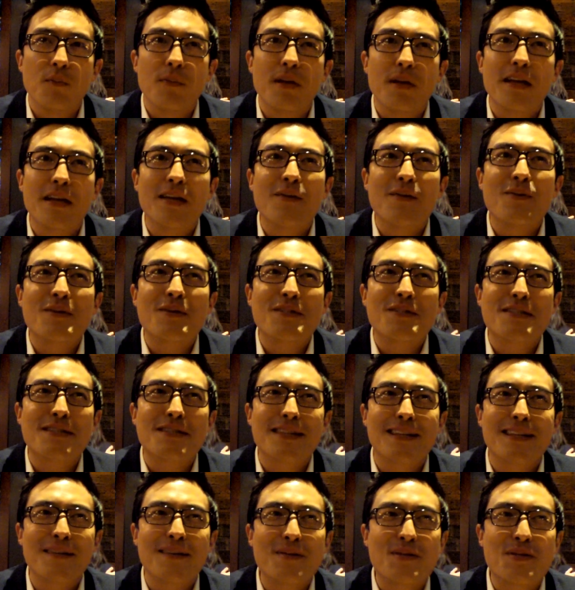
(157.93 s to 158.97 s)
But it
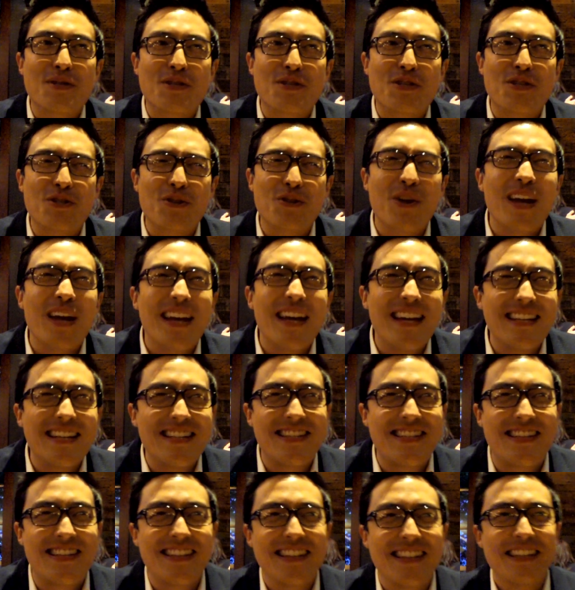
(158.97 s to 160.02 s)
was a
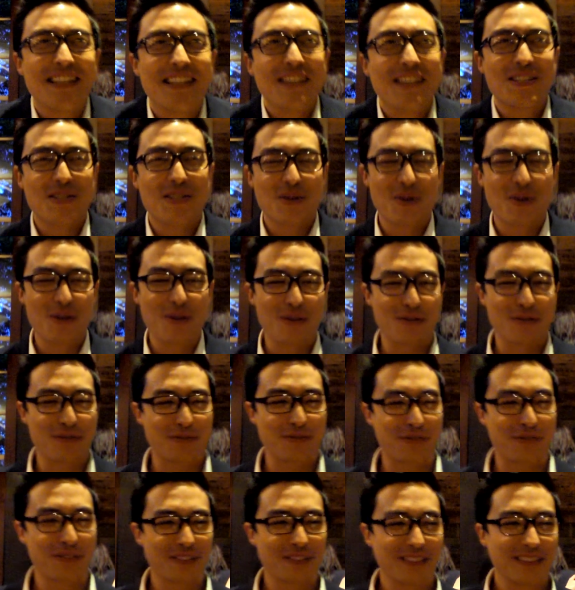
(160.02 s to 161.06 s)
strange sort of
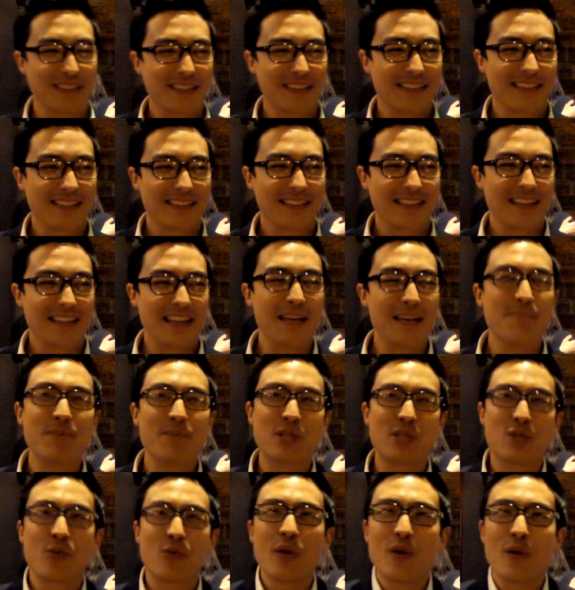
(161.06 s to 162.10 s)
in
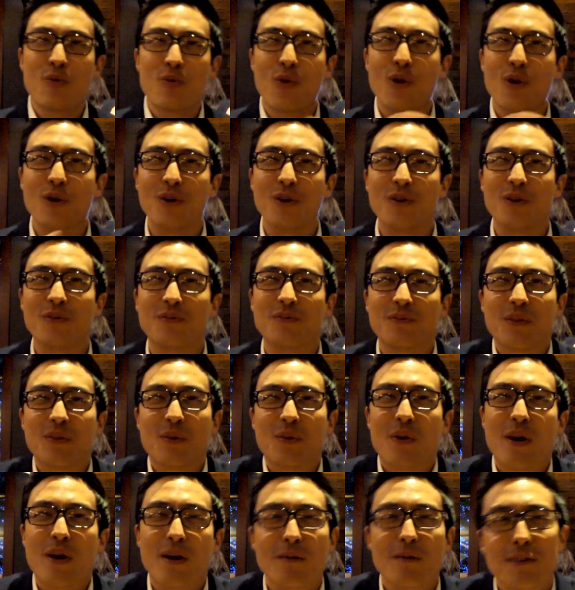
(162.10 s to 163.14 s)
between world
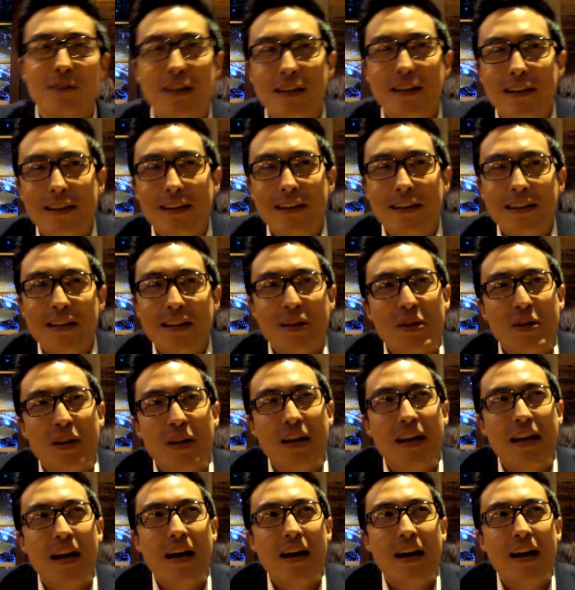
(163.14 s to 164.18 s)
where,
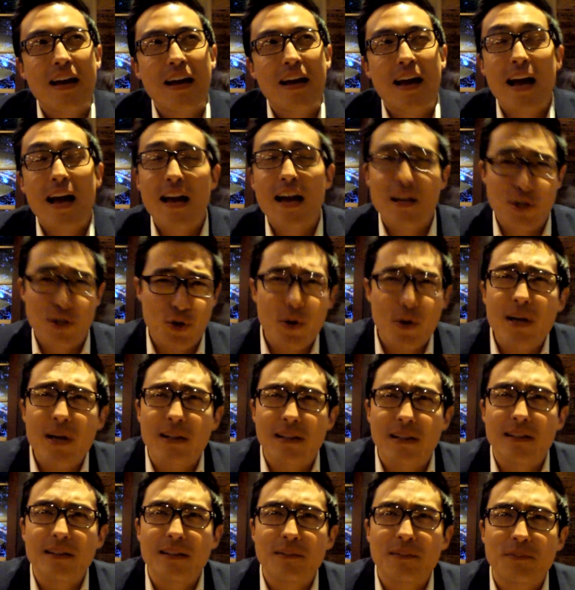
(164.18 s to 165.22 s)
like I had a
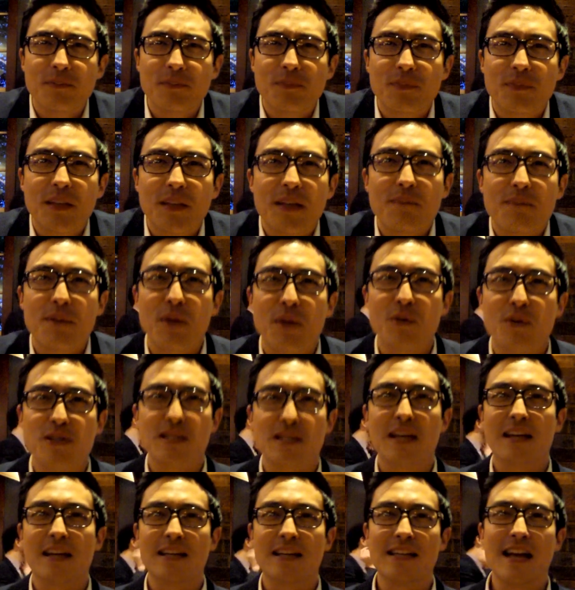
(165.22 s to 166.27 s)
trailer, but it
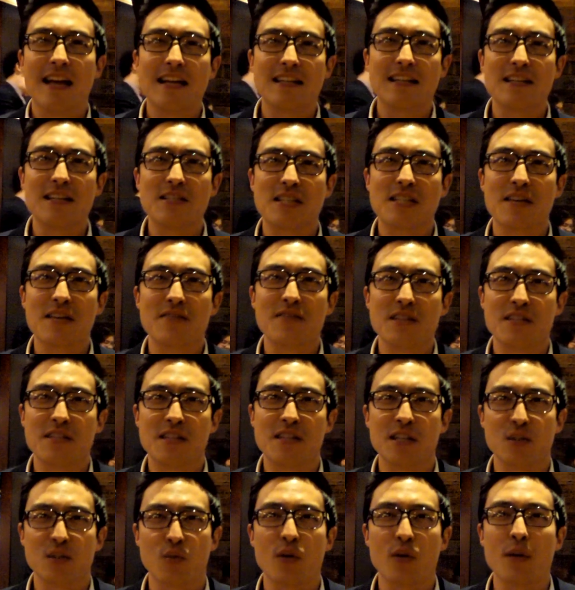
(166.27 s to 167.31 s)
was like a
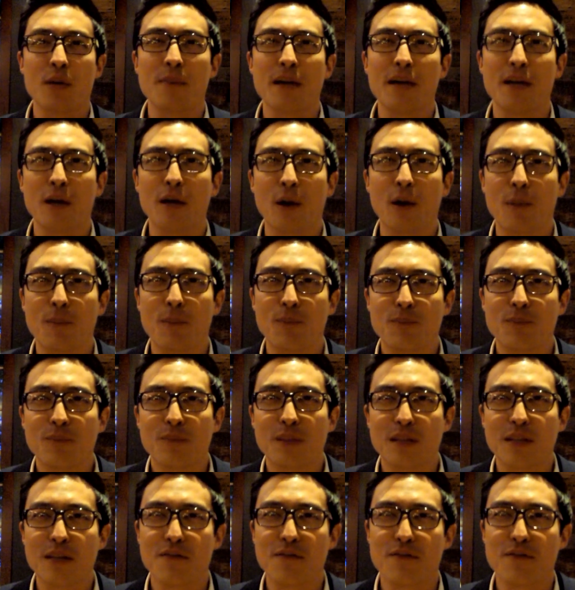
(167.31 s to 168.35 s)
1976 Winnebago
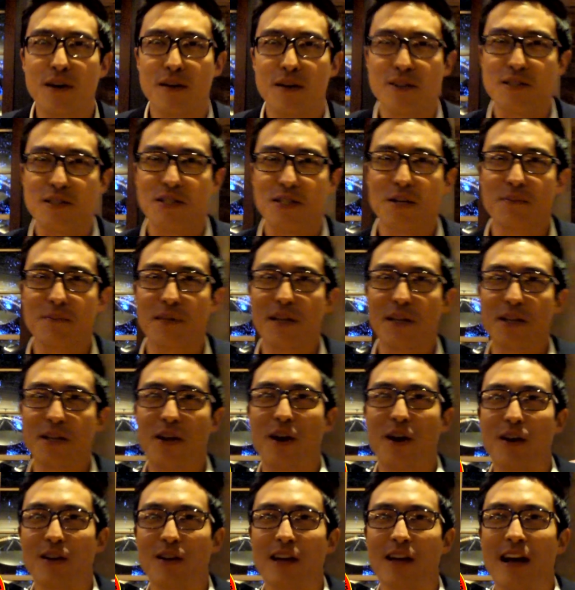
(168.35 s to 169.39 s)
that they found in some like
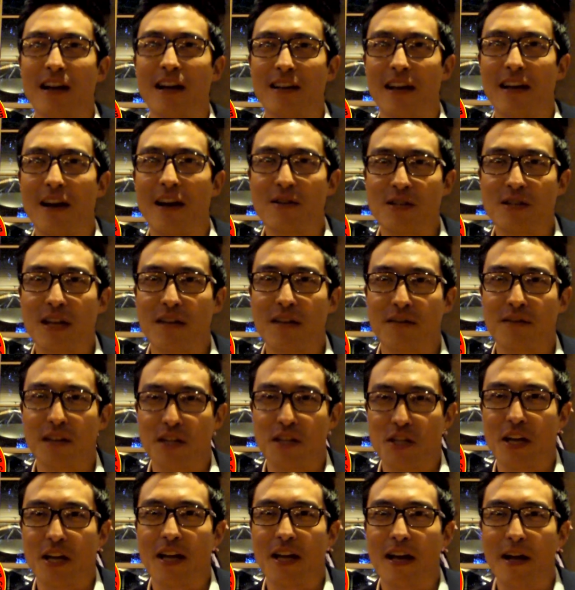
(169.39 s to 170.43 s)
car lot outside of
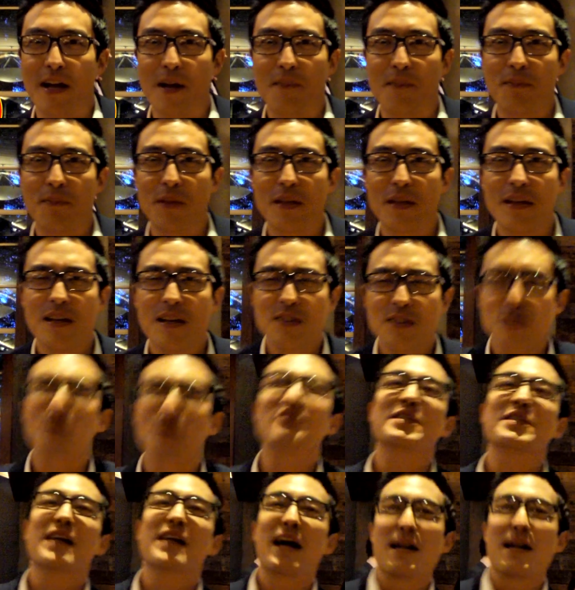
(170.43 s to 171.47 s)
like Shanghai. So it
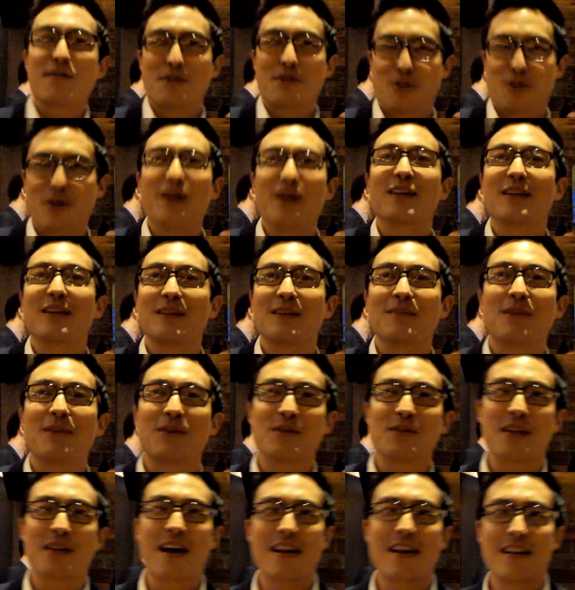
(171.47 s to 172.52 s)
was kind of a trailer, but it
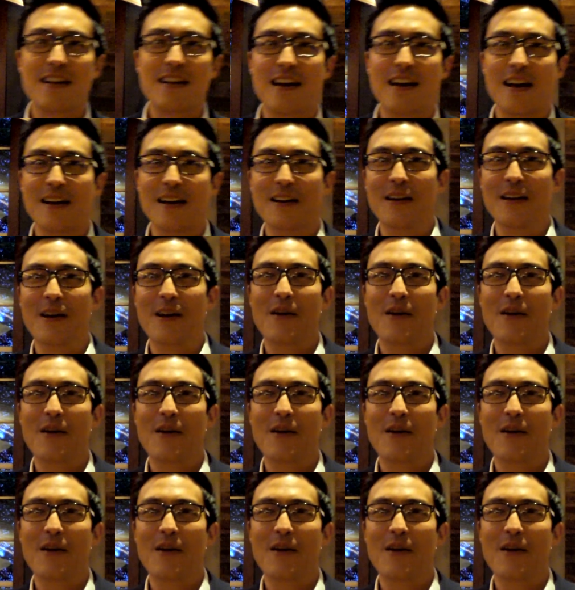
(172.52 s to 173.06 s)
was kind of not,